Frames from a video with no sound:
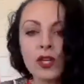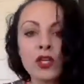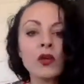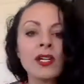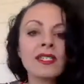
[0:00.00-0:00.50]

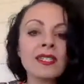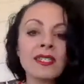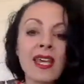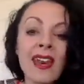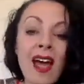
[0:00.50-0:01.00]
you can
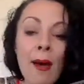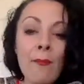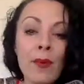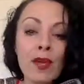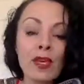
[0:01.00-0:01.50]
set
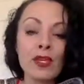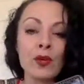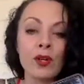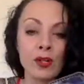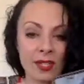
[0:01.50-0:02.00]
up
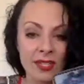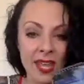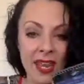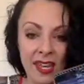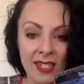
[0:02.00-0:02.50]
your
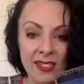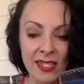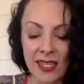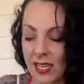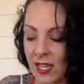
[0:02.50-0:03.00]
settings
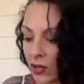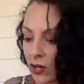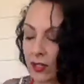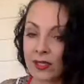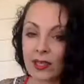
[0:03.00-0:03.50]
in
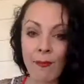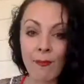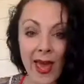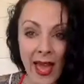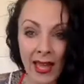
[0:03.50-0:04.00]
here to
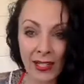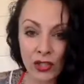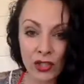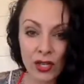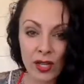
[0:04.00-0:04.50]

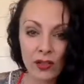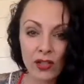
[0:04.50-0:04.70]
match